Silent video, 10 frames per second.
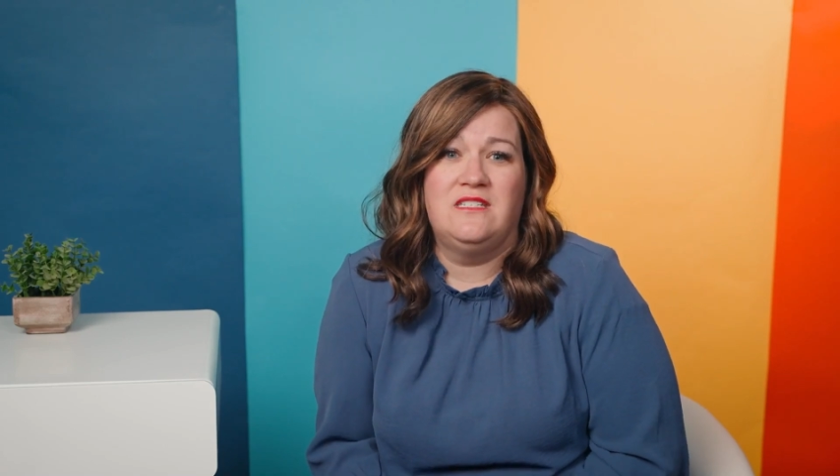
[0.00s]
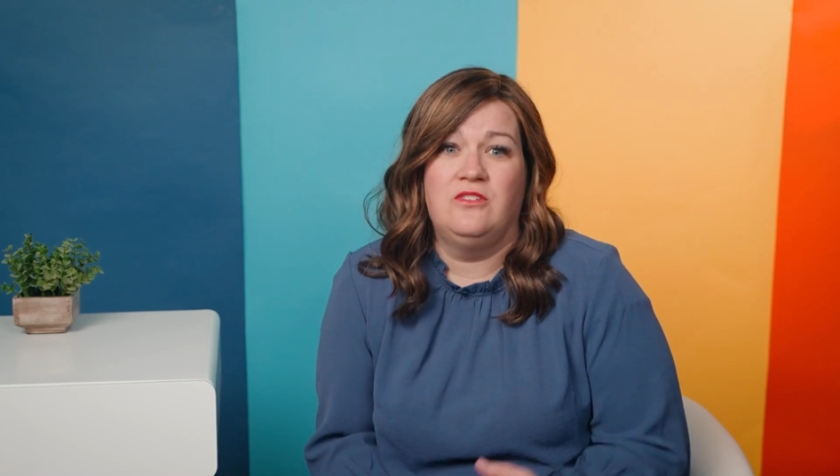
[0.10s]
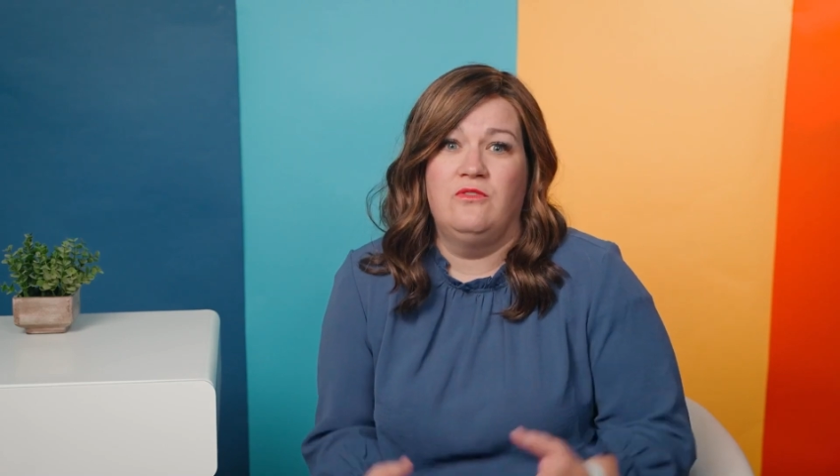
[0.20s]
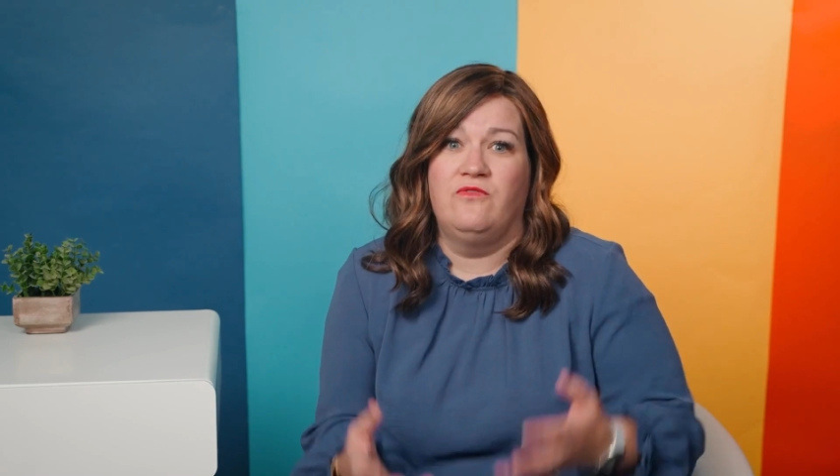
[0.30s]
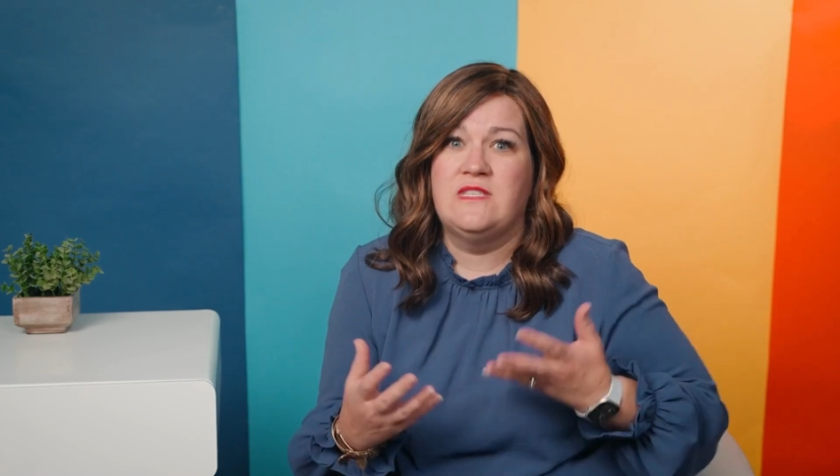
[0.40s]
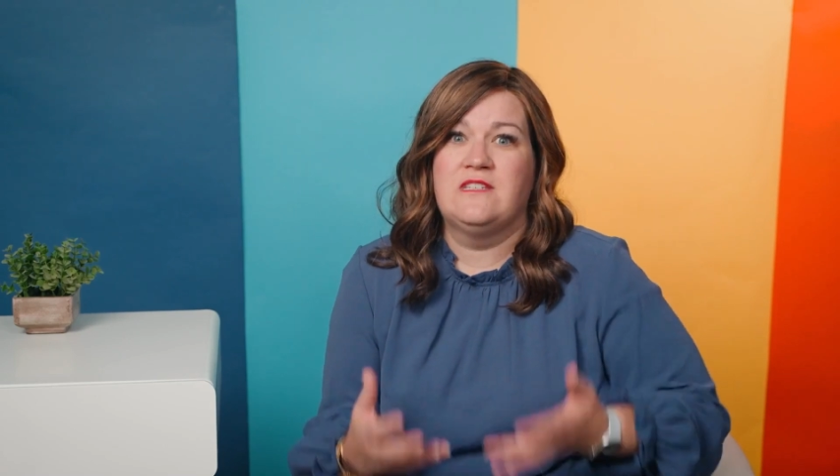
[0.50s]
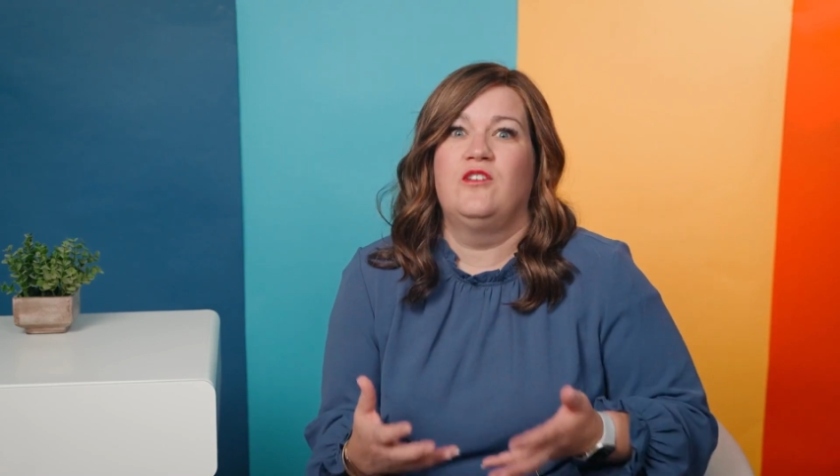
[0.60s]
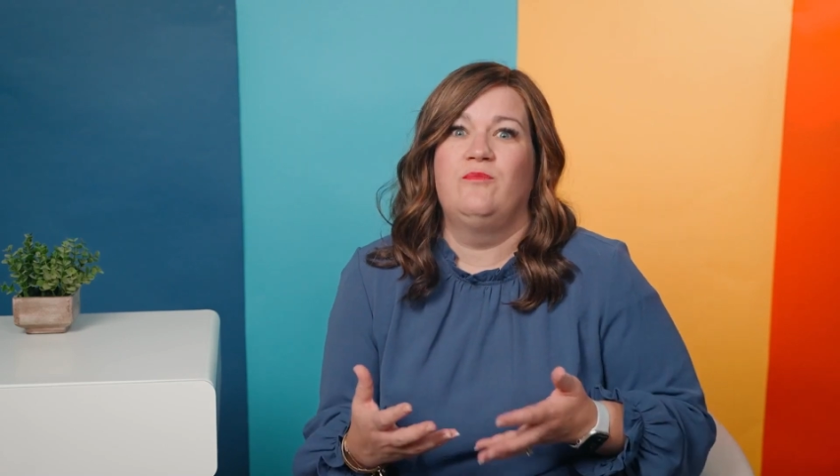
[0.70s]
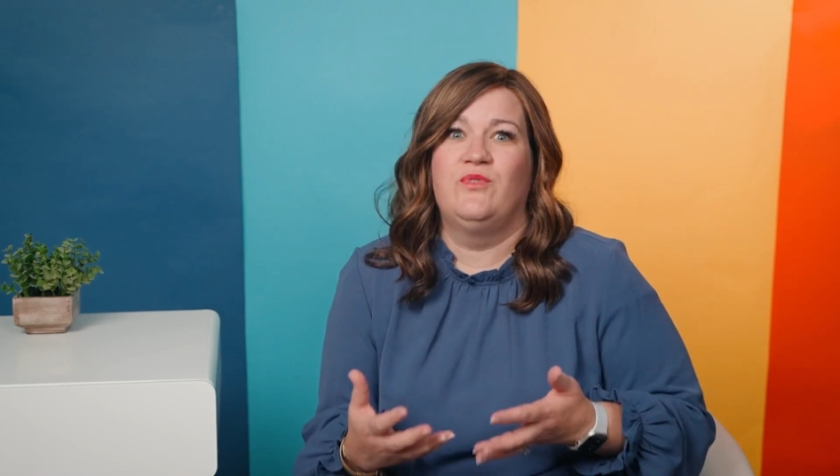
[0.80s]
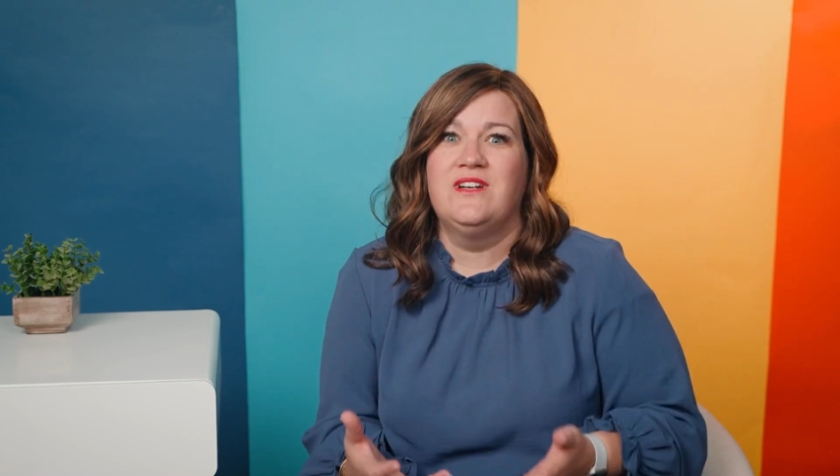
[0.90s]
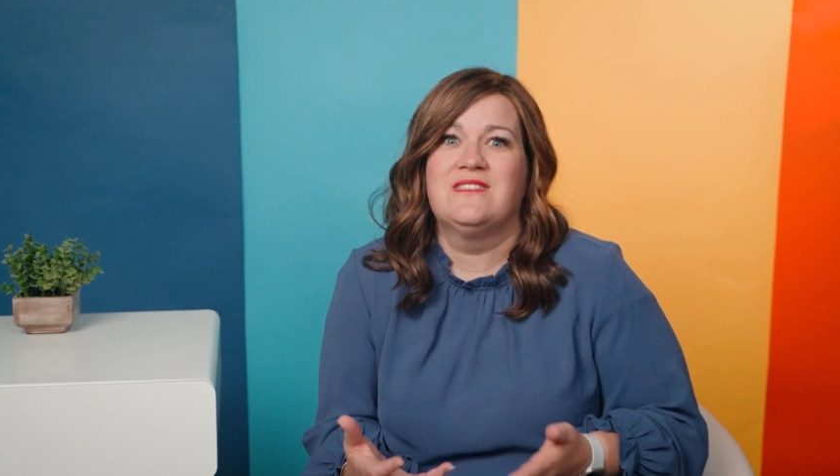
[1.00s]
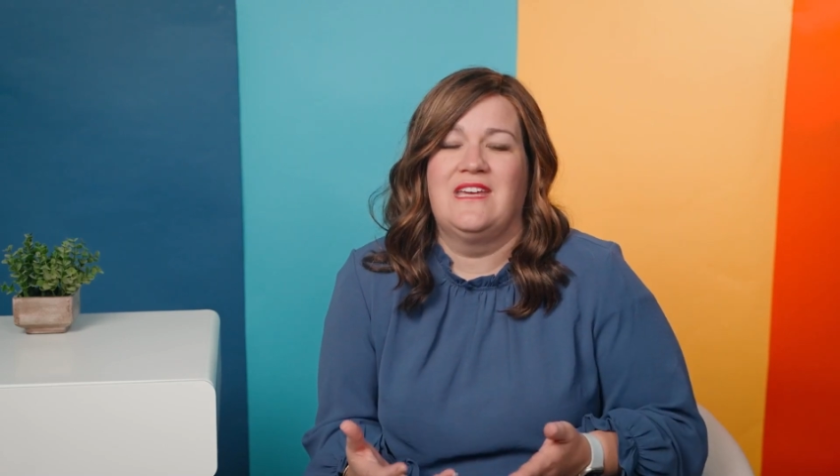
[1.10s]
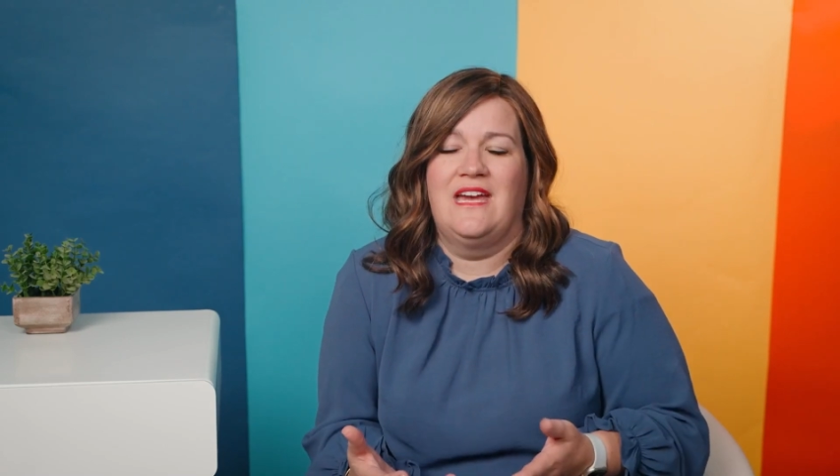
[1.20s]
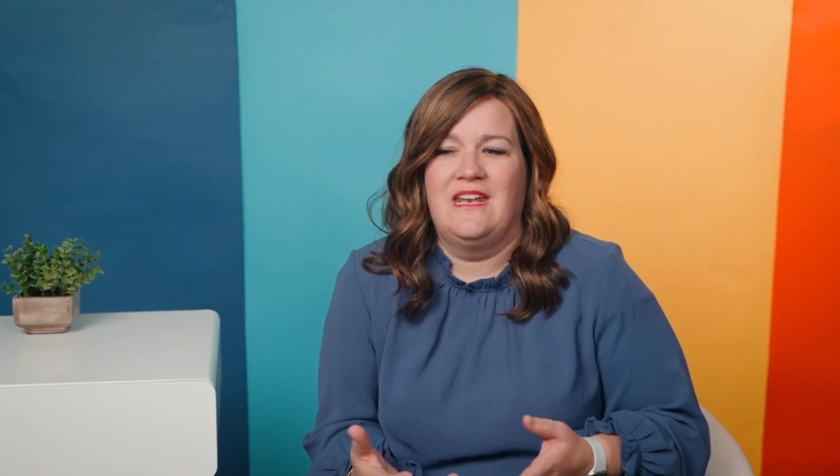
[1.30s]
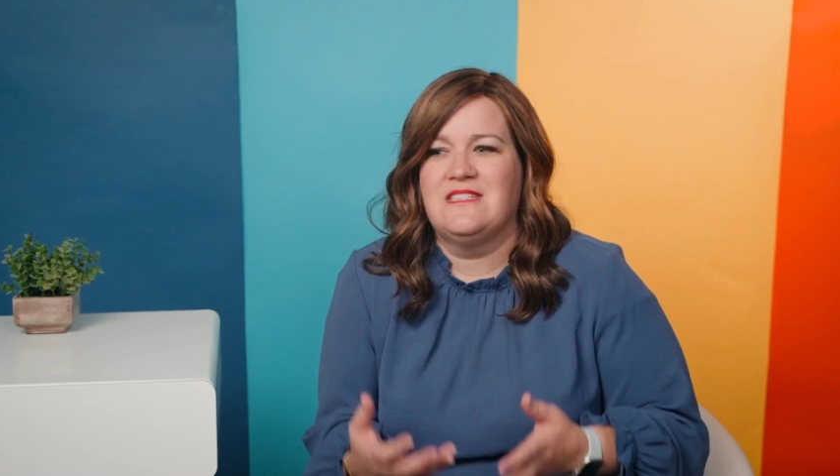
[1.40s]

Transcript: to physical books again,